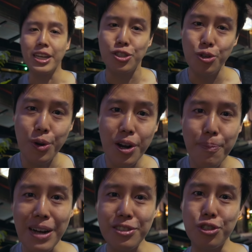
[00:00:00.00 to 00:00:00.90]
so we're
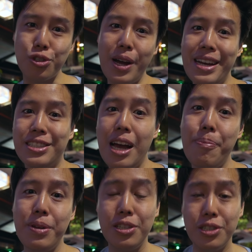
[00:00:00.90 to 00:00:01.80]
about to try a
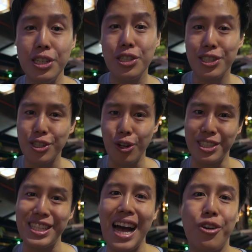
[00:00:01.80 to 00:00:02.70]
Japanese dish called
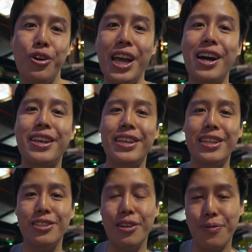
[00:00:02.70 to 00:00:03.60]

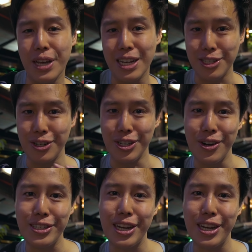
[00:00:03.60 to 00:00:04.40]
takoyaki. So if you guys don't know it,